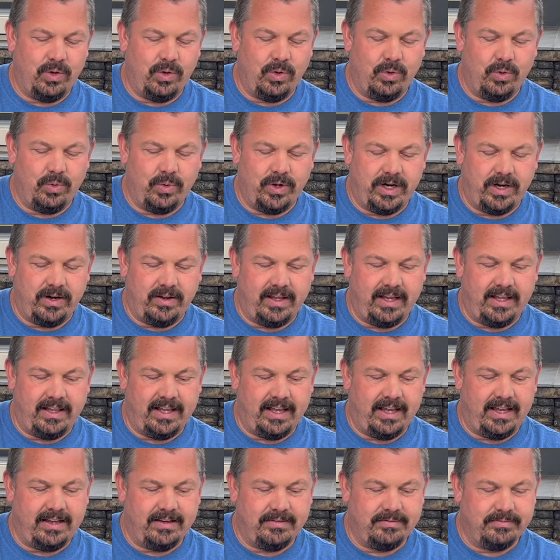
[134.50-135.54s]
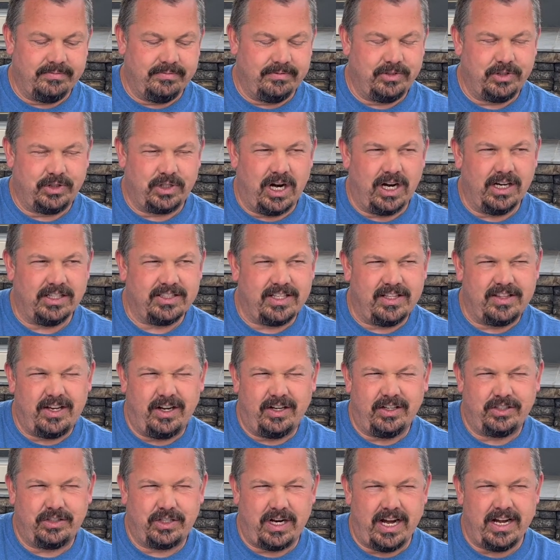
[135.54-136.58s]
what are they, like drugs that they're
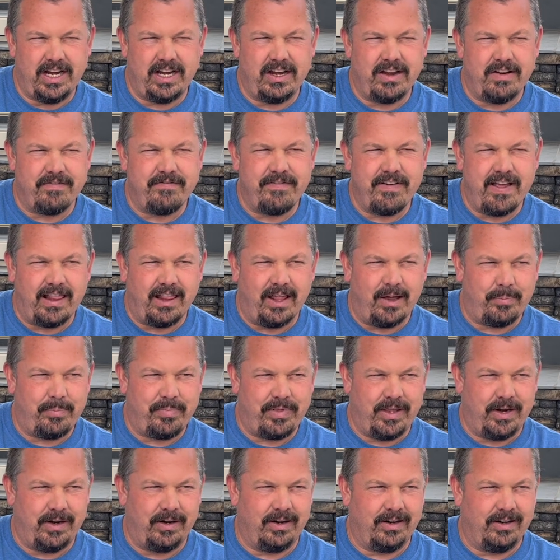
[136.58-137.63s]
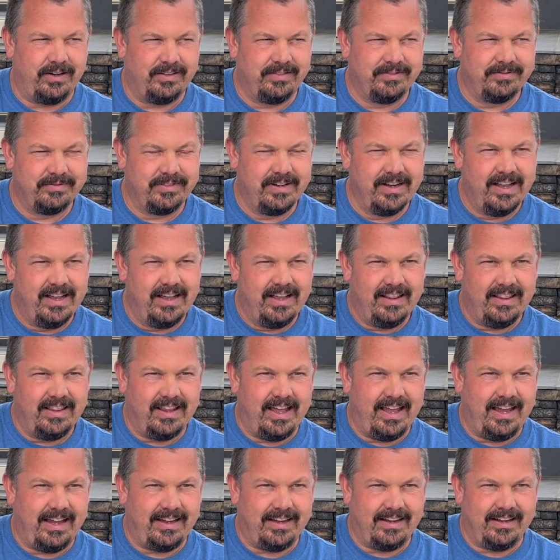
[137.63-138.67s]
trying to develop that are
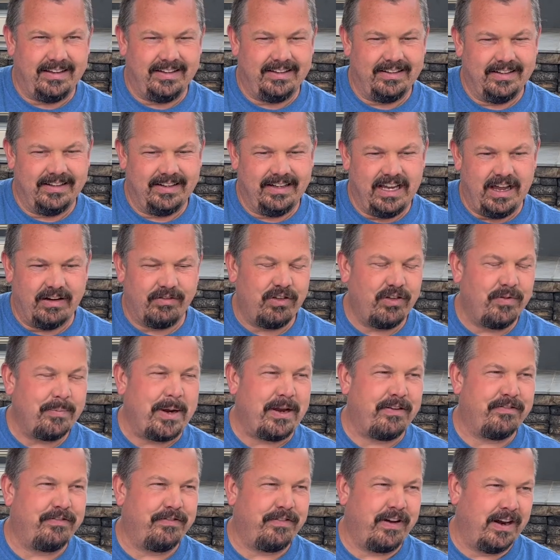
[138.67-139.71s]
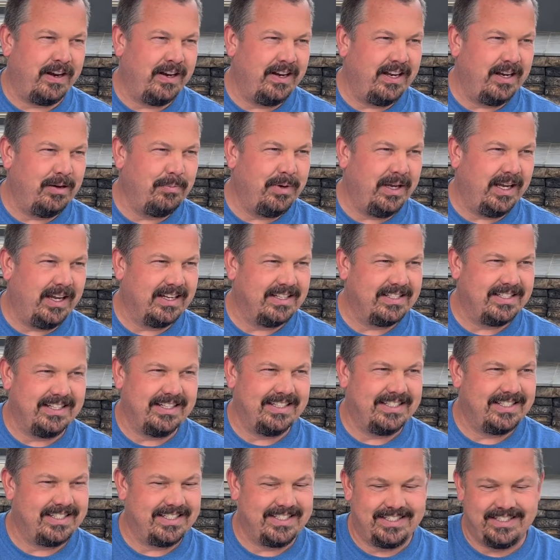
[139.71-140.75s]
like government funded because
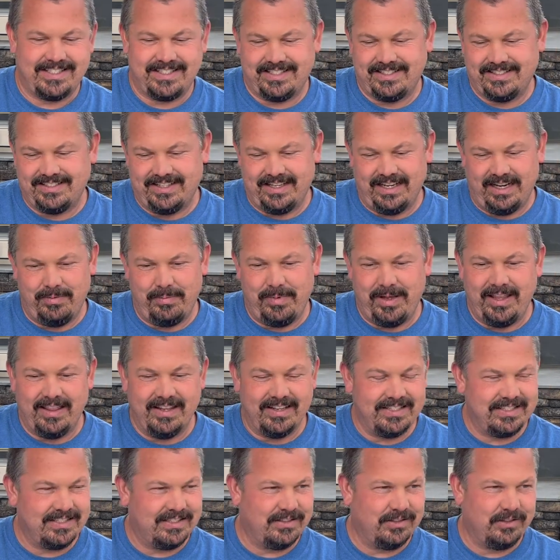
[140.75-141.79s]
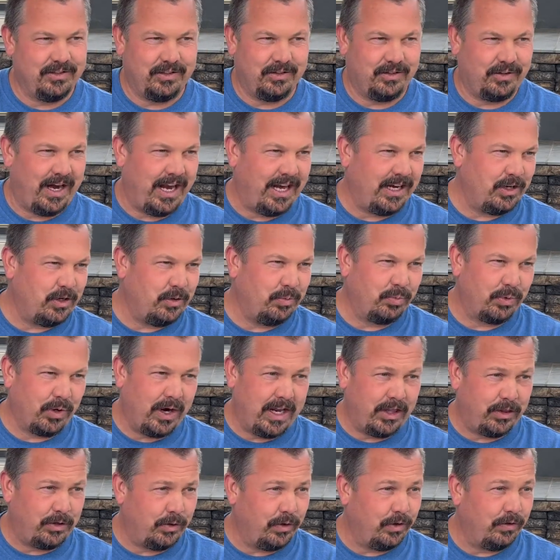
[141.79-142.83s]
it's going to be this great new
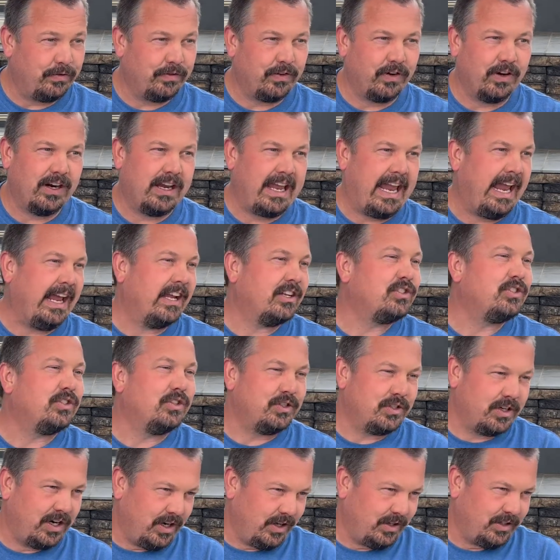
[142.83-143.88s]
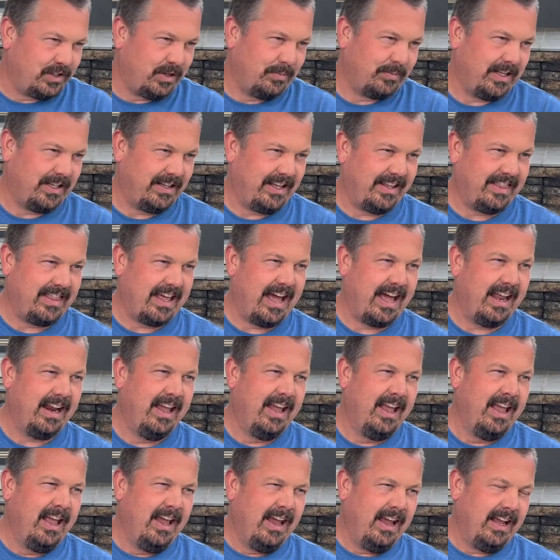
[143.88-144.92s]
breakthrough for a cancer drug or something like that.
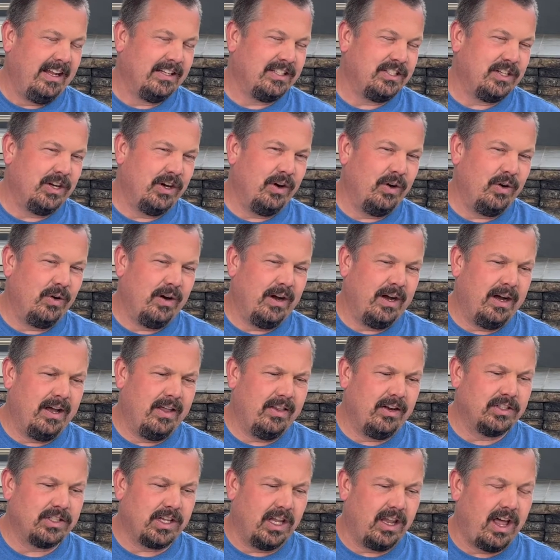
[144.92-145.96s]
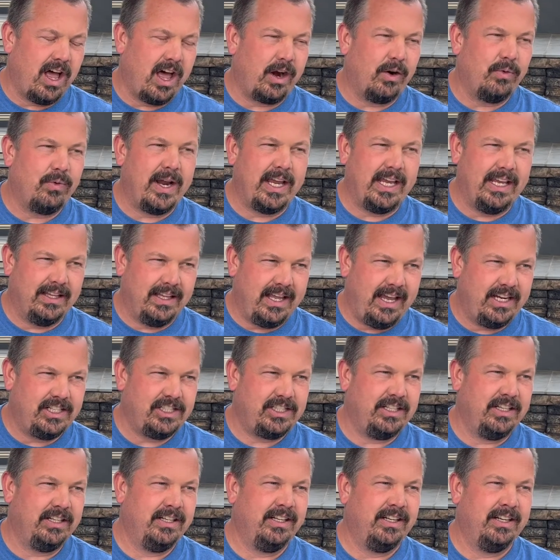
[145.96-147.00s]
And so there's a lot of
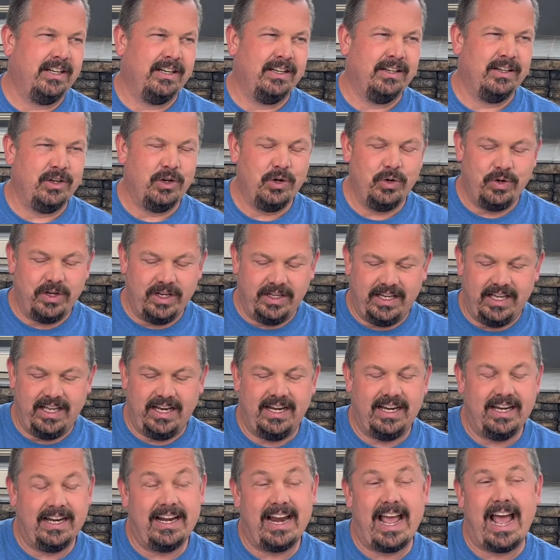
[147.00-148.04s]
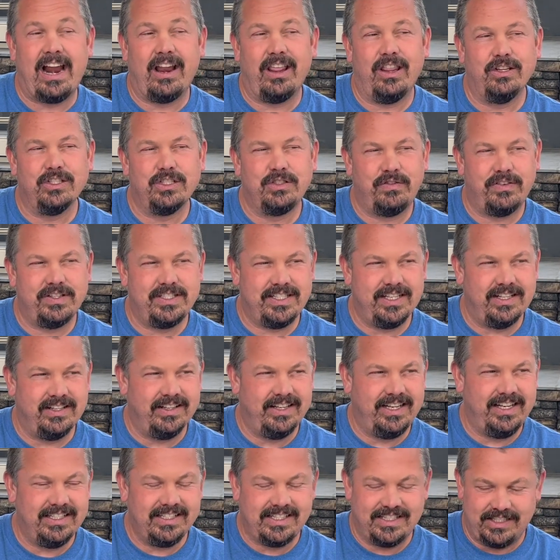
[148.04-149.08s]
regulation and who can get in and out of those
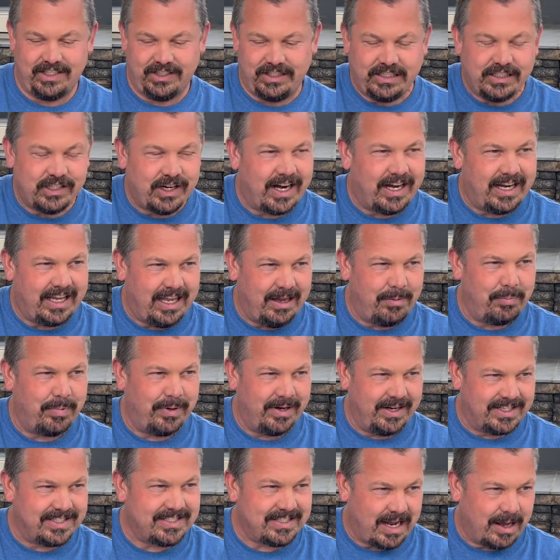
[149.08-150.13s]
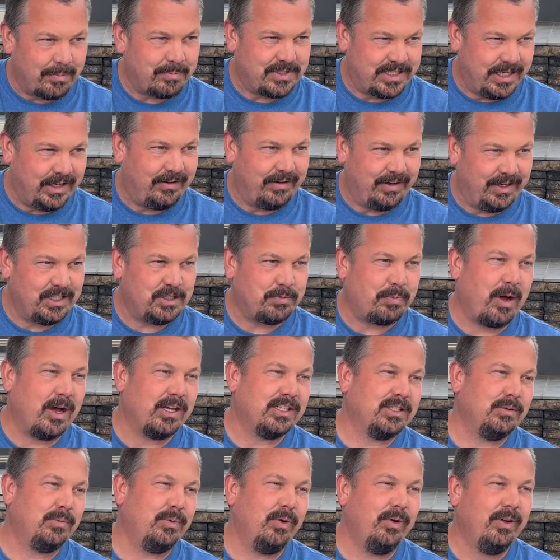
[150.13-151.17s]
facilities because they're trying to keep it as top secret as
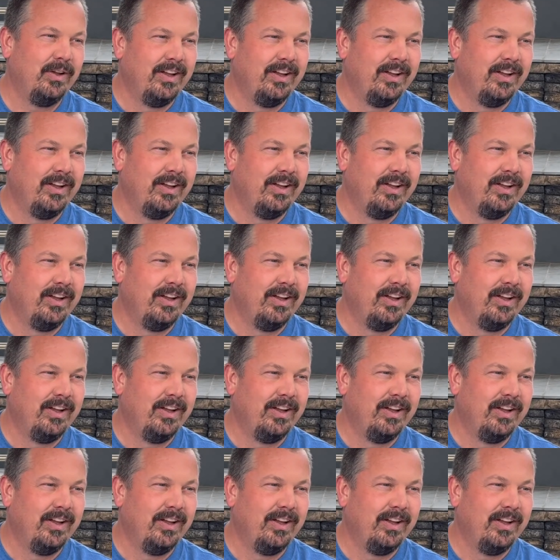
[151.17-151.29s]
possible.